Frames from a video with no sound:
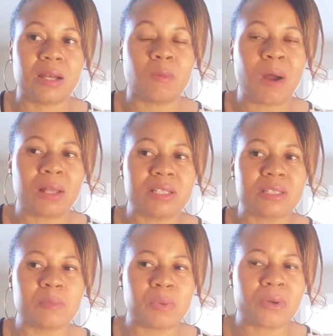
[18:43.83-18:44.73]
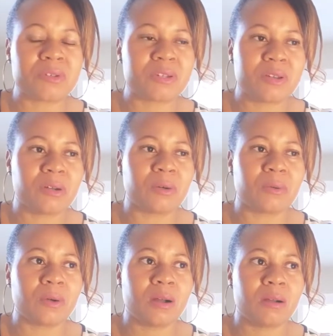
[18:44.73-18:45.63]
while it's important to
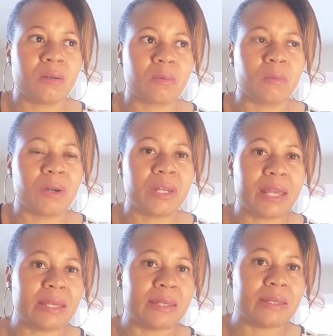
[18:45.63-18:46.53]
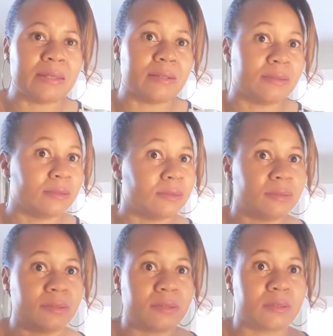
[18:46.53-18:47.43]
know what a
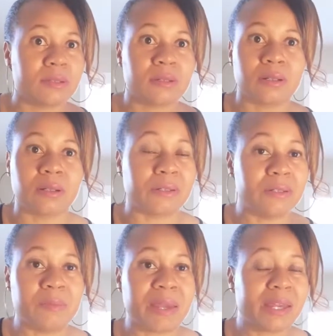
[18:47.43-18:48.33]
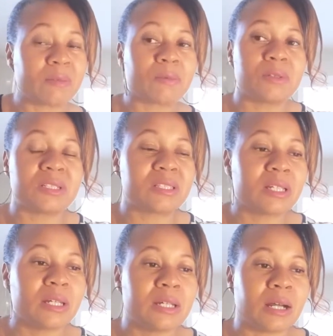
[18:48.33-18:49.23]
good man
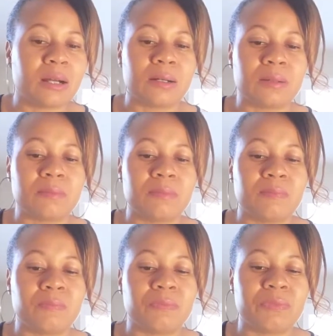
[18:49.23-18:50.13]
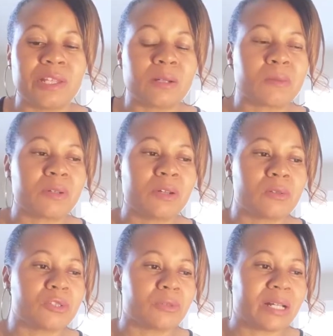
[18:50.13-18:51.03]
wants, um, there were
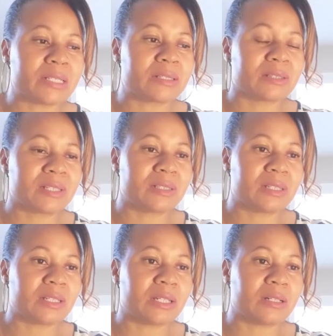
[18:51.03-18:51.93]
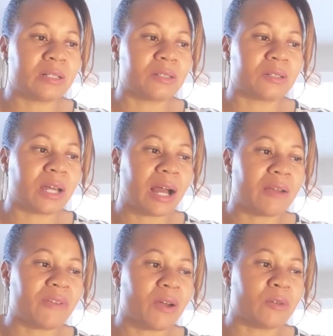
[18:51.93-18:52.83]
no traits listed under the
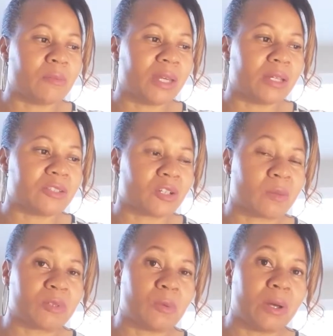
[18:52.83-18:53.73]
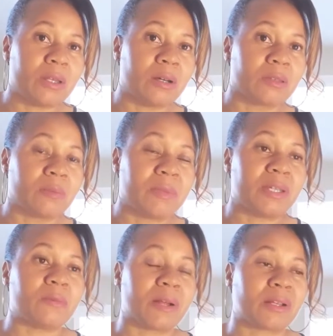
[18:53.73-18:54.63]
high value man in terms of what other
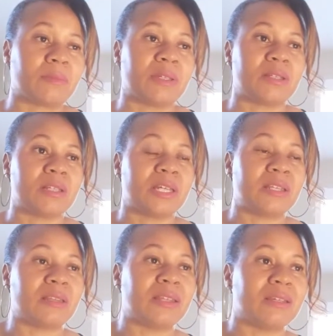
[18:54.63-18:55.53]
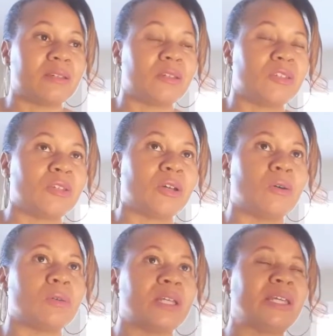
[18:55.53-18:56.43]
men recommend in you
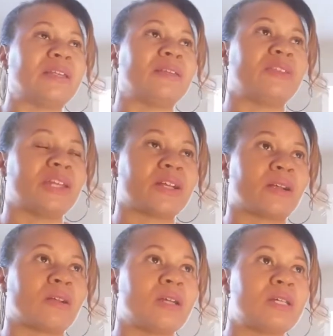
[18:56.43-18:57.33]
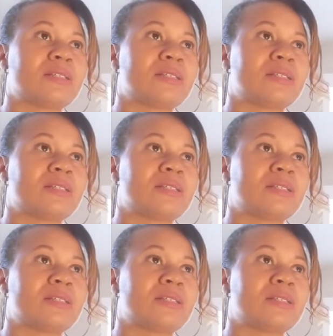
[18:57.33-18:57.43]
know in their